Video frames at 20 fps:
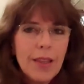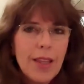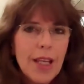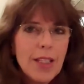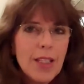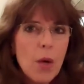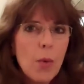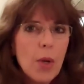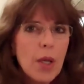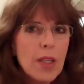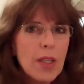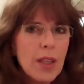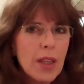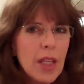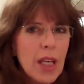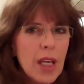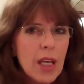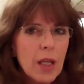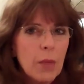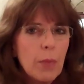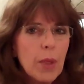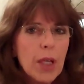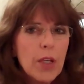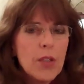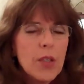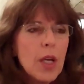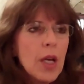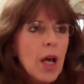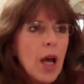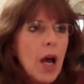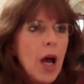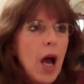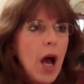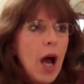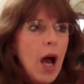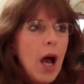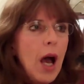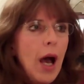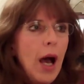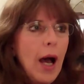That's how I think, because
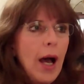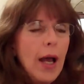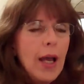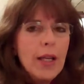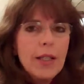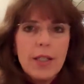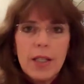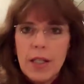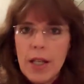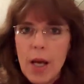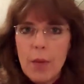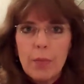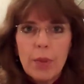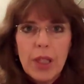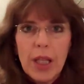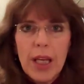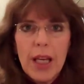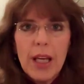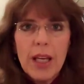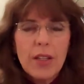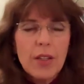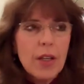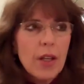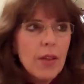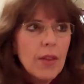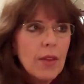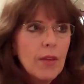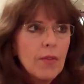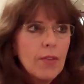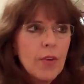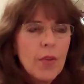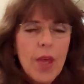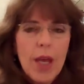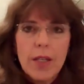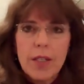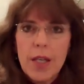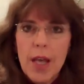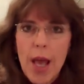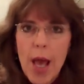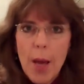I did not plan for
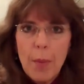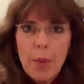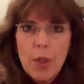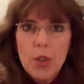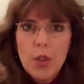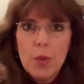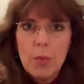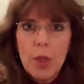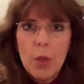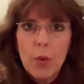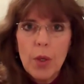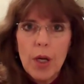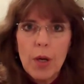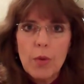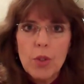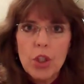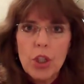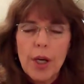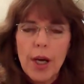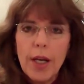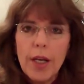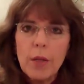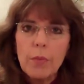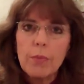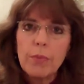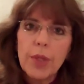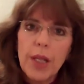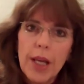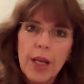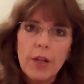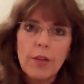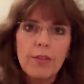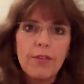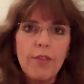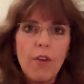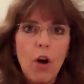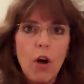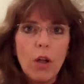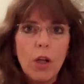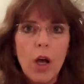that to happen to me when I was young. I didn't plan to
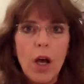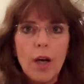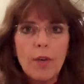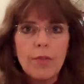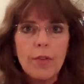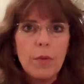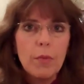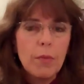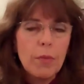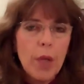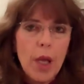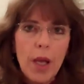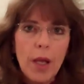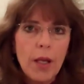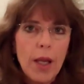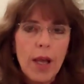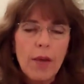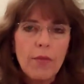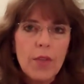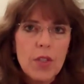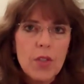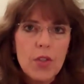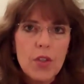fall off and have